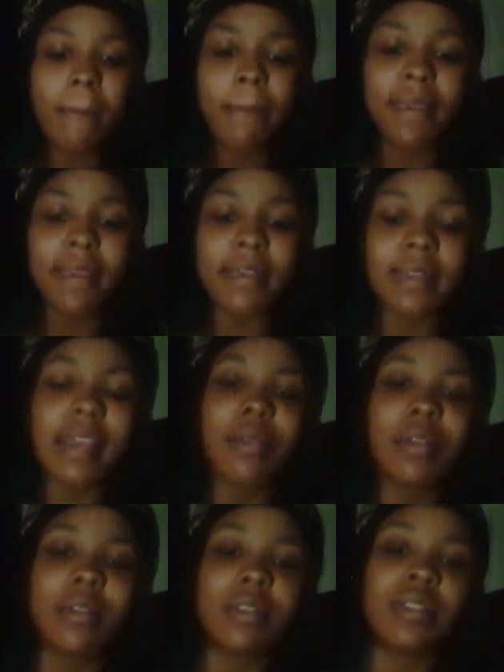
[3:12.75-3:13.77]
because they
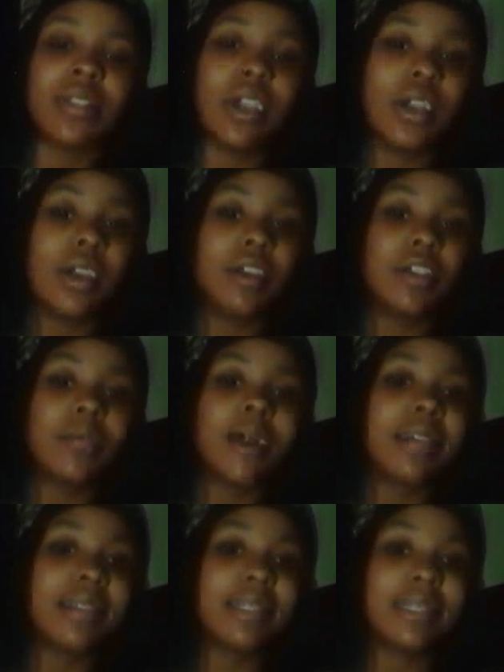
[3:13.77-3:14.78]
were discouraged
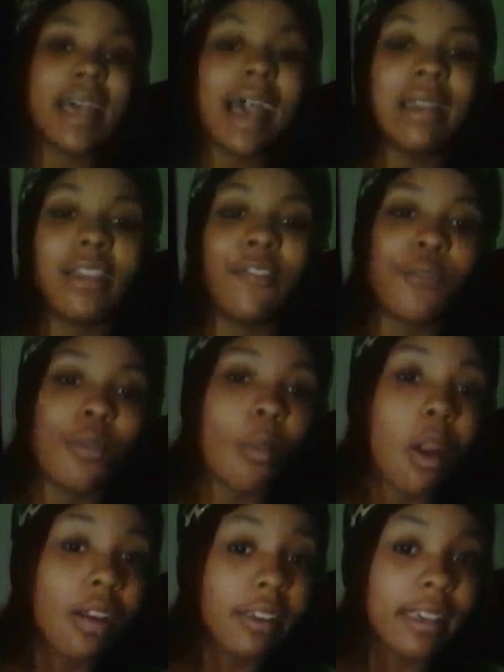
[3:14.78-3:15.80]
by society from
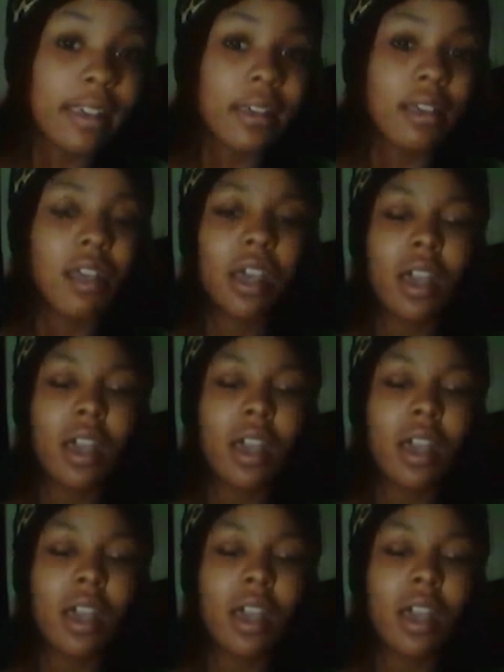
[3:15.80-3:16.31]
working.